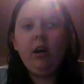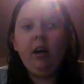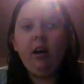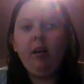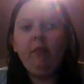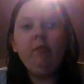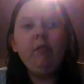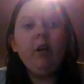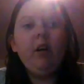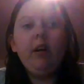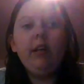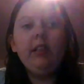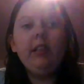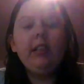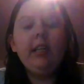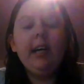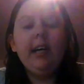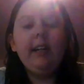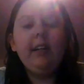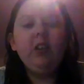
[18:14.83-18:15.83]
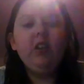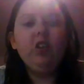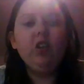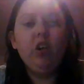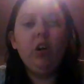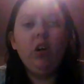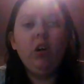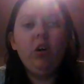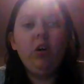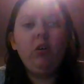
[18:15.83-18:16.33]
I'm not entirely
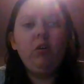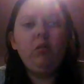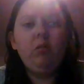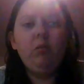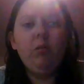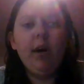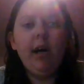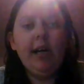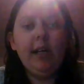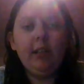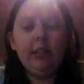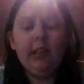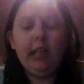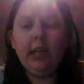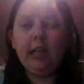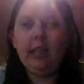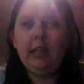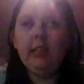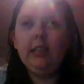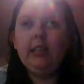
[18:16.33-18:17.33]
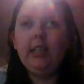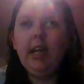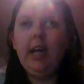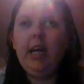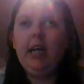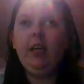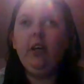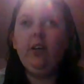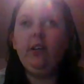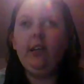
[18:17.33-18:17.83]
sure what else I can
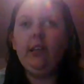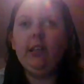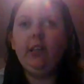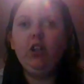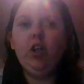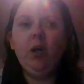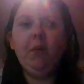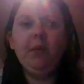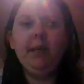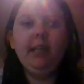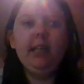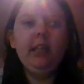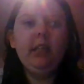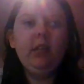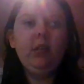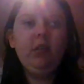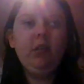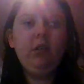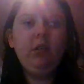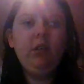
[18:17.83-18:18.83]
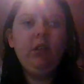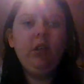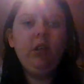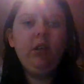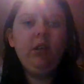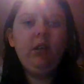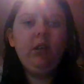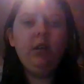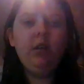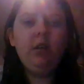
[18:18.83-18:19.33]
say on this topic,
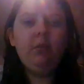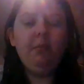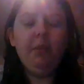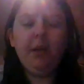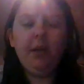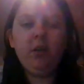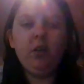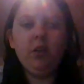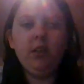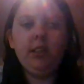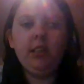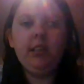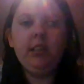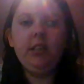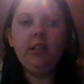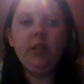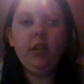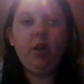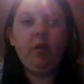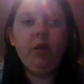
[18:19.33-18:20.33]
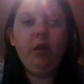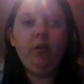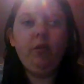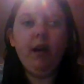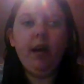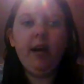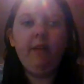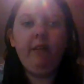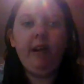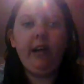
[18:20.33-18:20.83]
because this is only
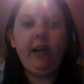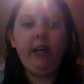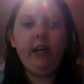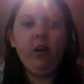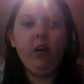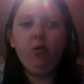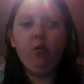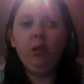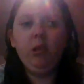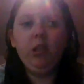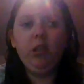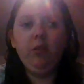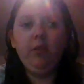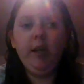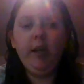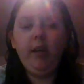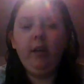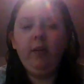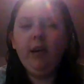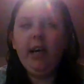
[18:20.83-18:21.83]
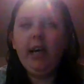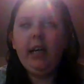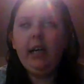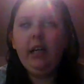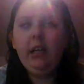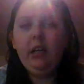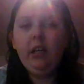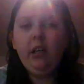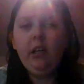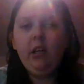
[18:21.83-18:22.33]
where I'd go to
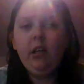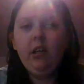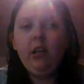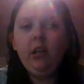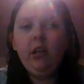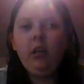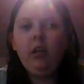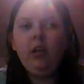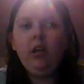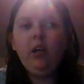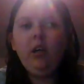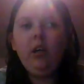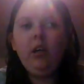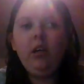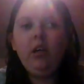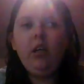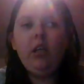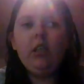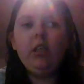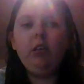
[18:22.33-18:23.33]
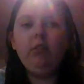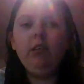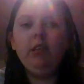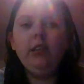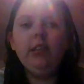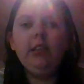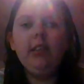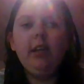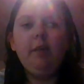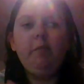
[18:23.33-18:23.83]
anyway. So I'm
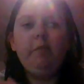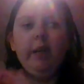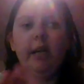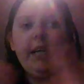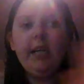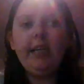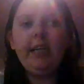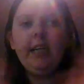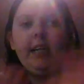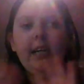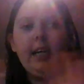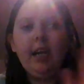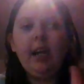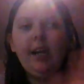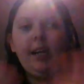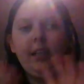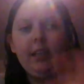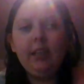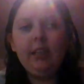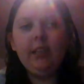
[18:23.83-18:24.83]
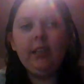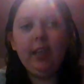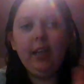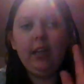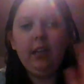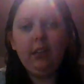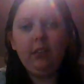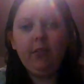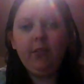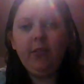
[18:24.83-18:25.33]
going to say bye, guys.
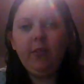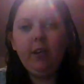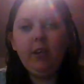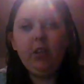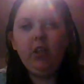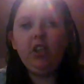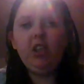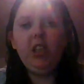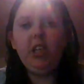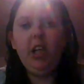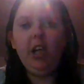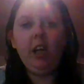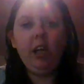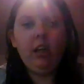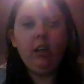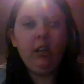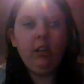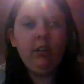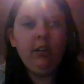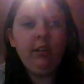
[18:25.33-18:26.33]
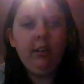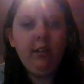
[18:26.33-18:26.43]
Thanks for watching.